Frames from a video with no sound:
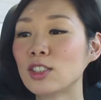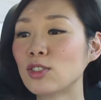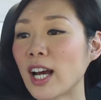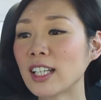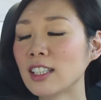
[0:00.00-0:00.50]

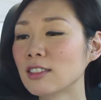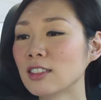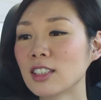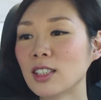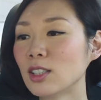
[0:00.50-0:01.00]
Dragon,
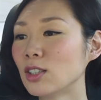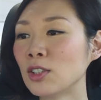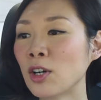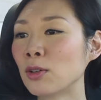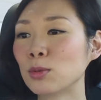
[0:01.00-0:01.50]

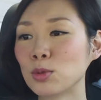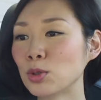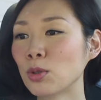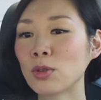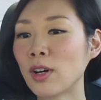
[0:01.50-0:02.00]
no,
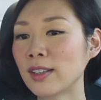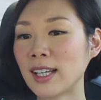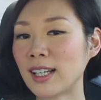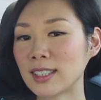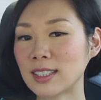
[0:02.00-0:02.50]
don't go on
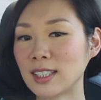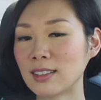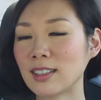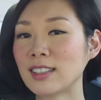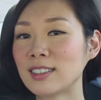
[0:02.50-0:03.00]
that exit.
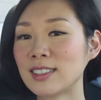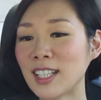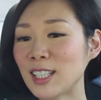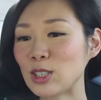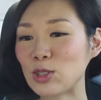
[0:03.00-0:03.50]

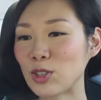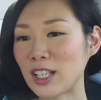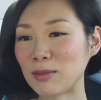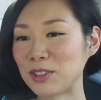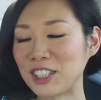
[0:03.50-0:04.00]
Stay
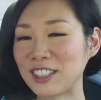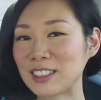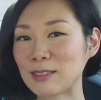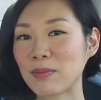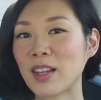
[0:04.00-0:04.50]
straight, please.